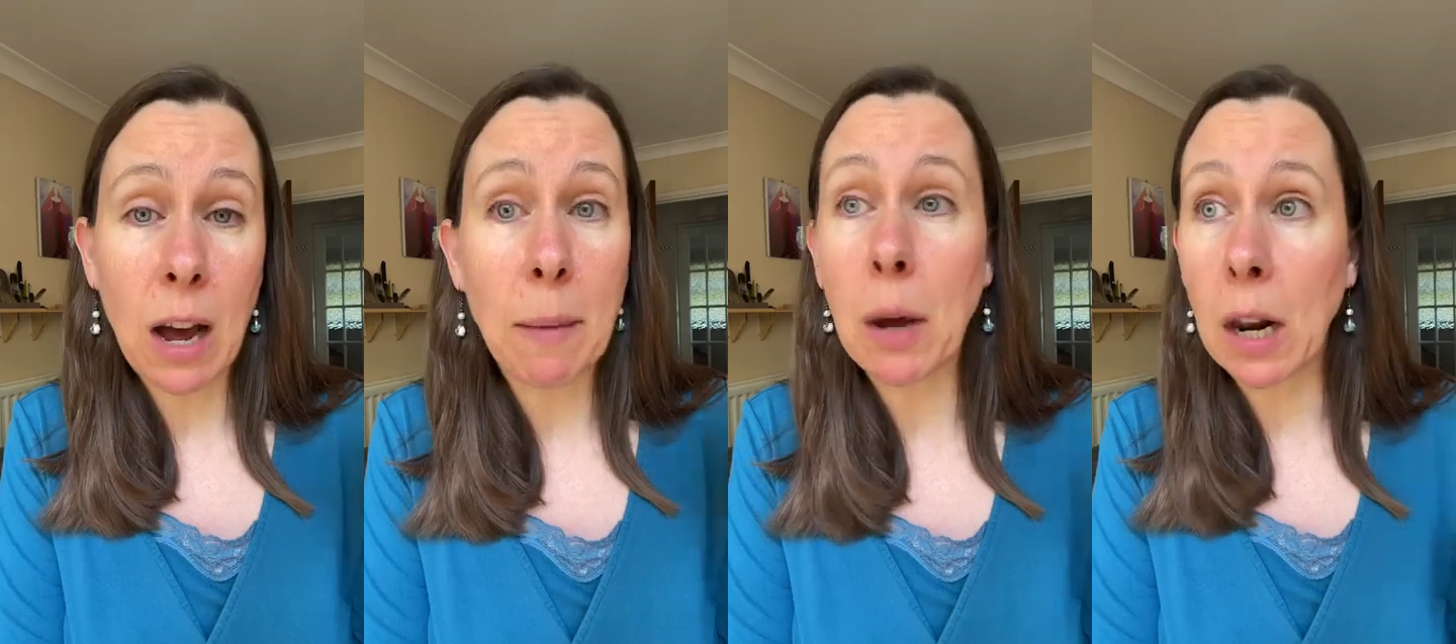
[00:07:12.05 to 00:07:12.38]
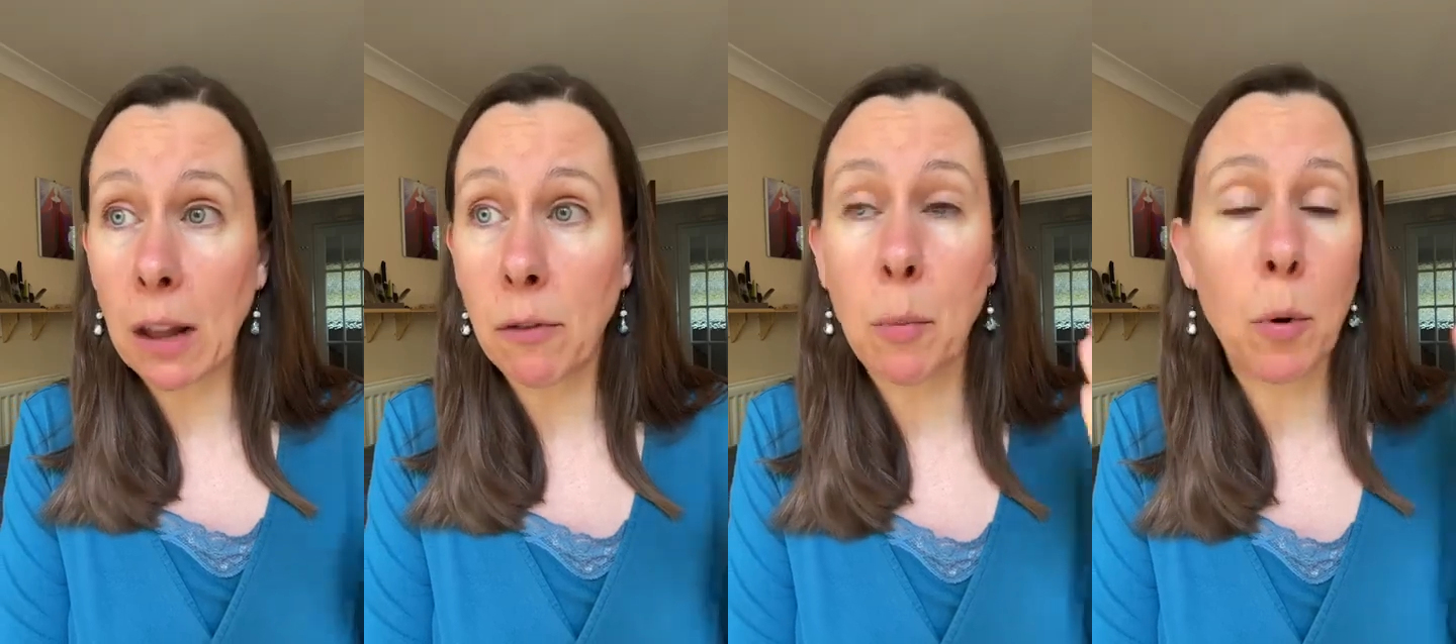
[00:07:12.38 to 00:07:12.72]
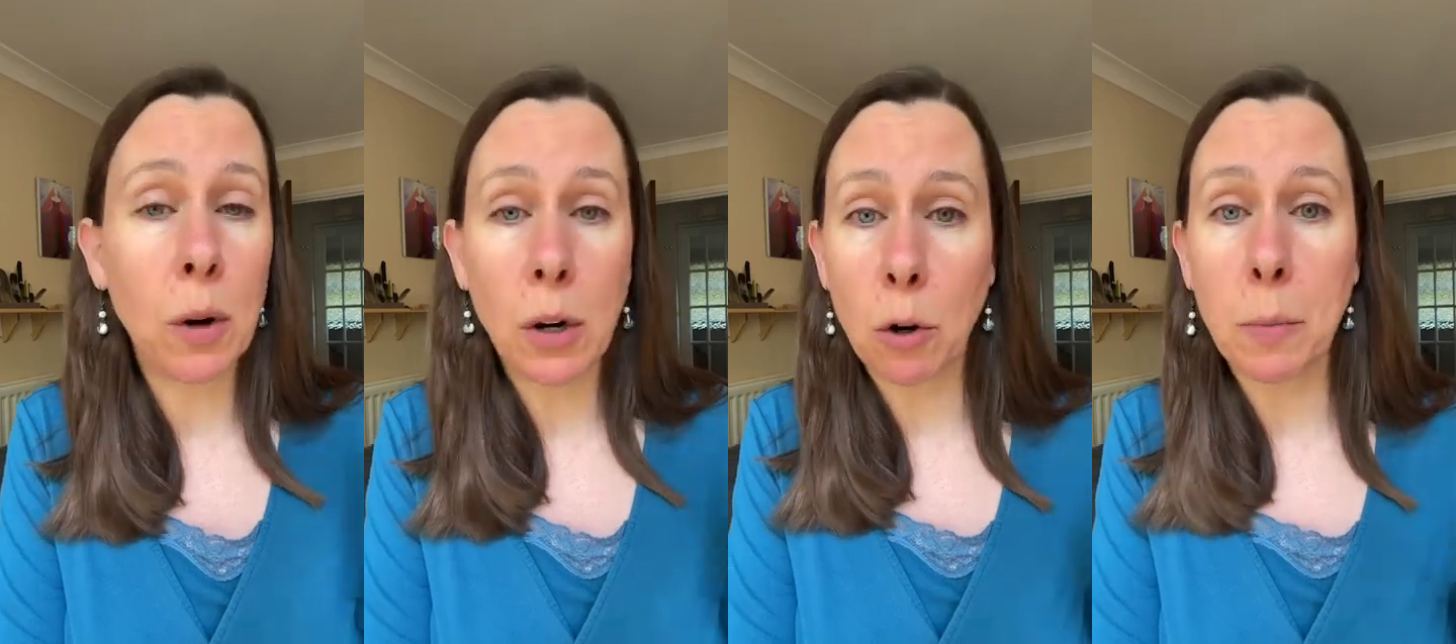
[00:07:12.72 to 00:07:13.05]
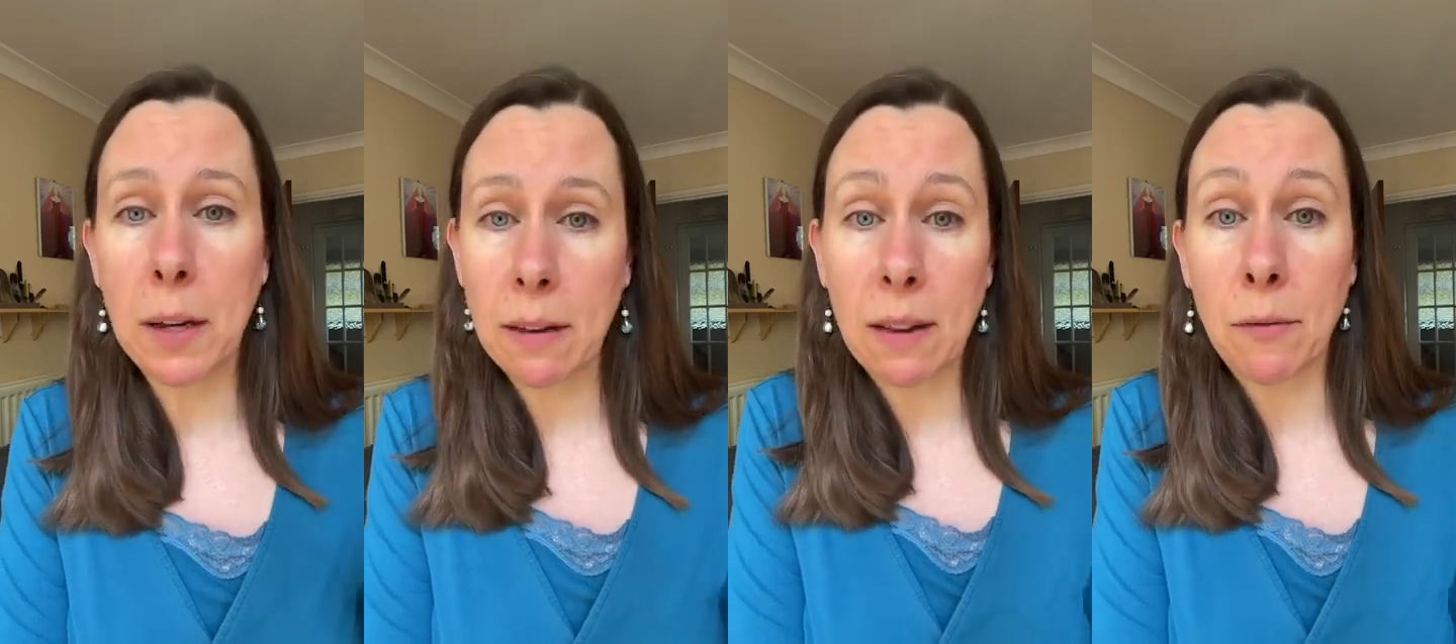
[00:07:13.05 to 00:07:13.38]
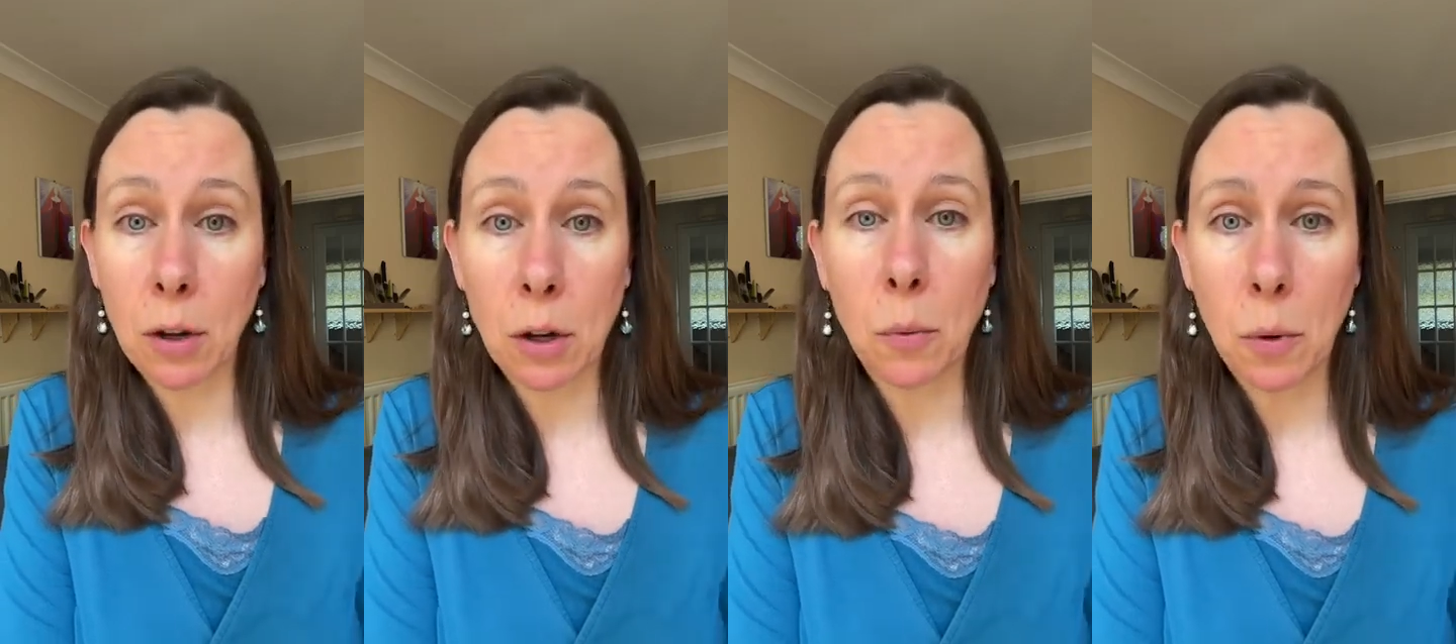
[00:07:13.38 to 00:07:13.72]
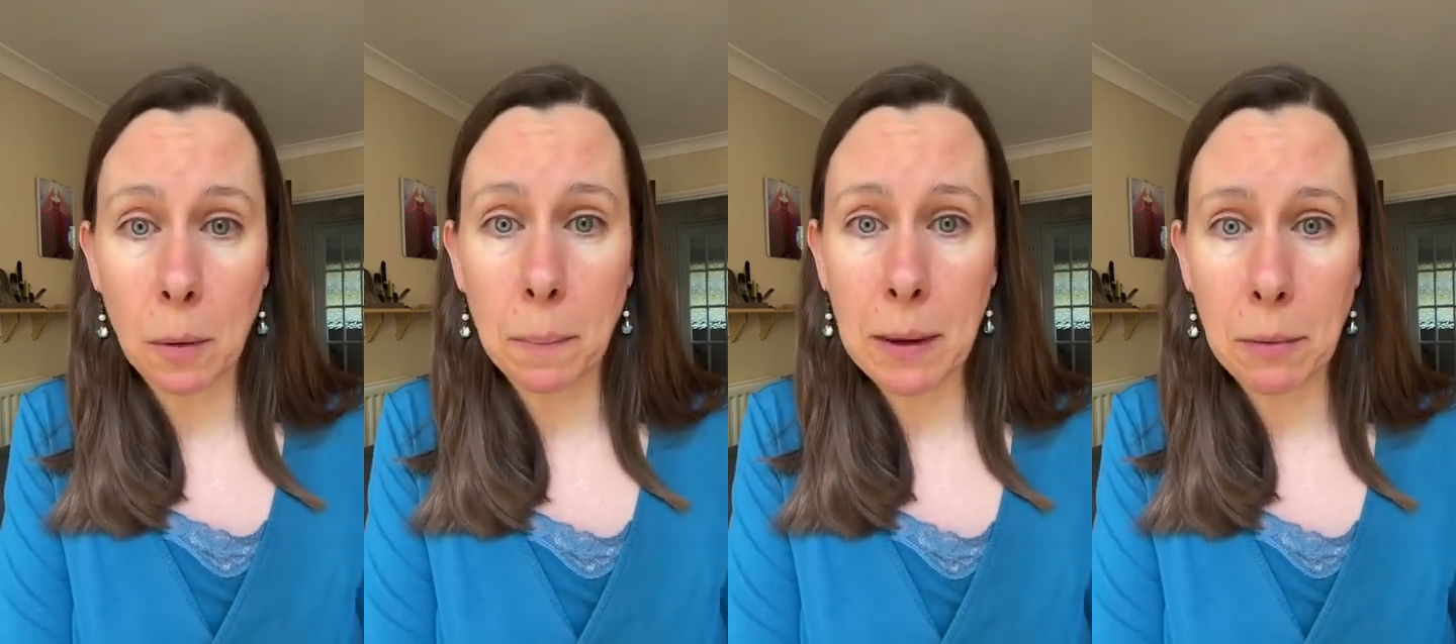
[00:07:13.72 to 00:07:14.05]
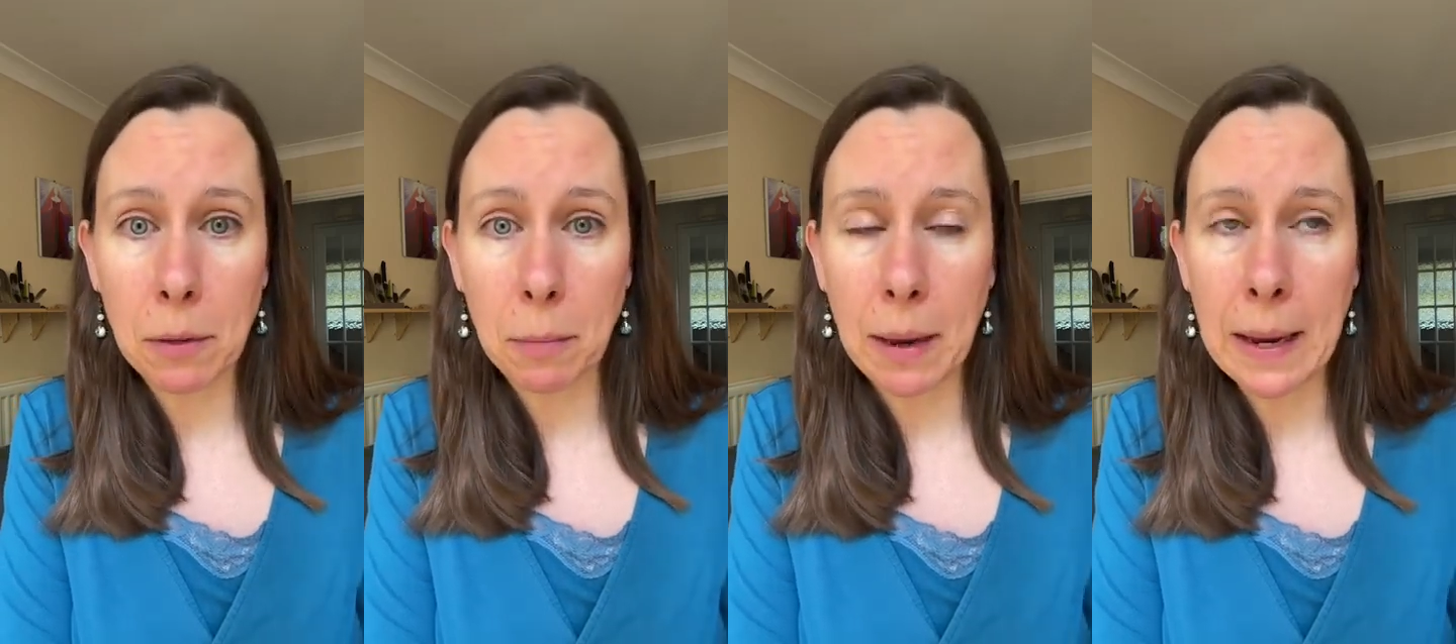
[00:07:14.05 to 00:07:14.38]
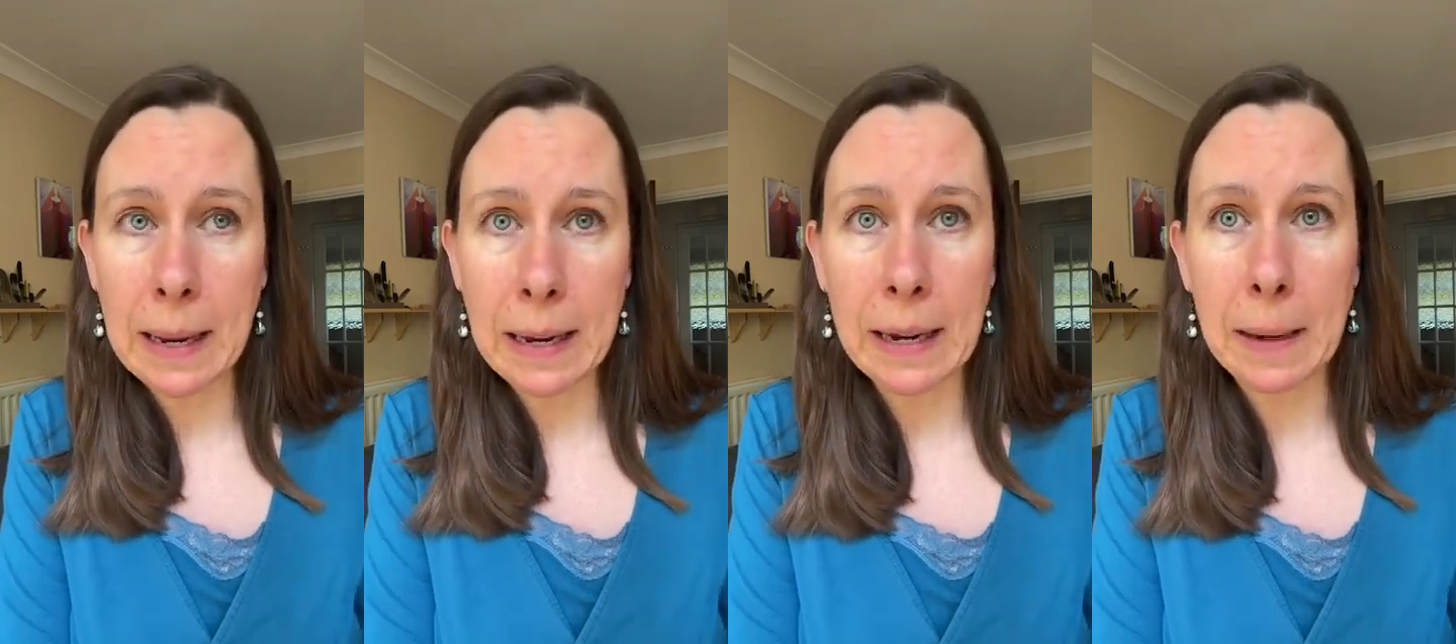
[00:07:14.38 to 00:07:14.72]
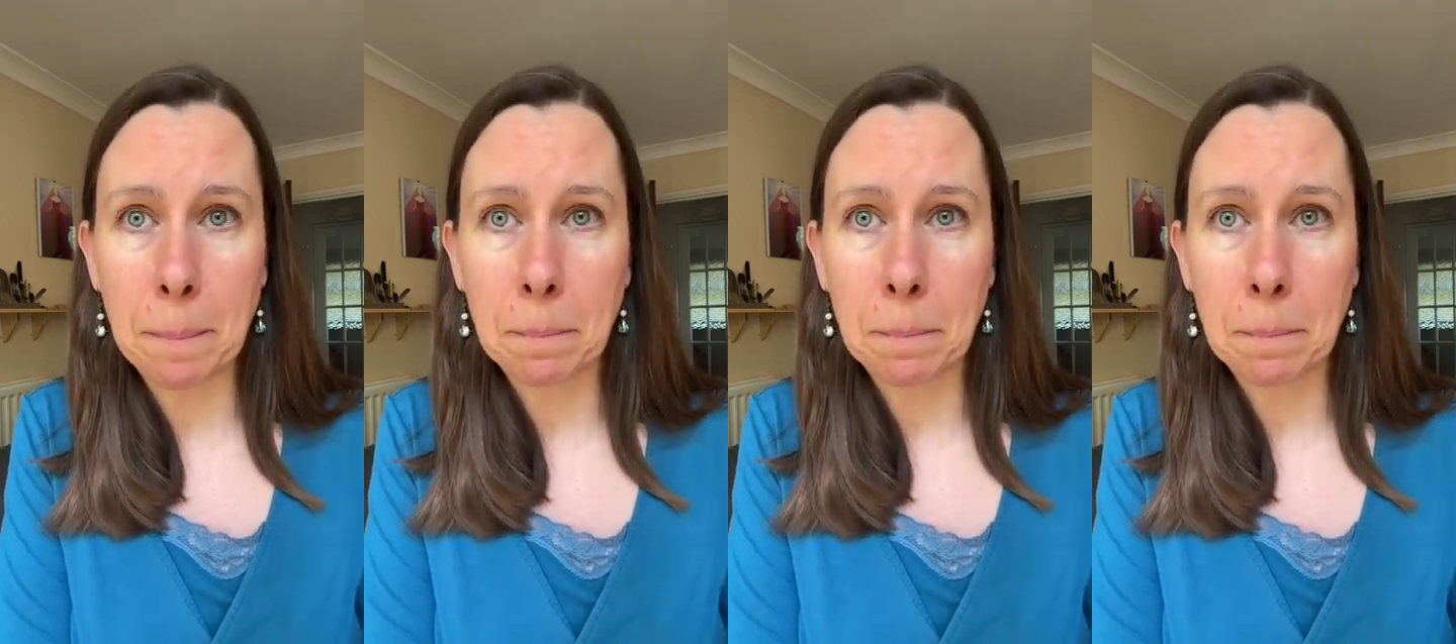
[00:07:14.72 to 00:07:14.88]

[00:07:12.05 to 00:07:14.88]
I'm unlovable and nobody's ever going to want to be with me.